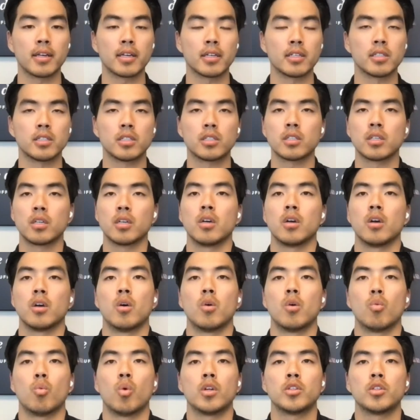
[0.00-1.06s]
Because
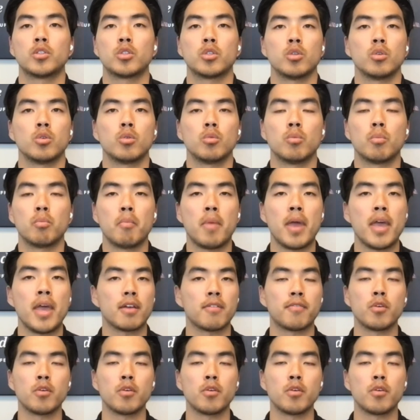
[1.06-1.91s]
once you make a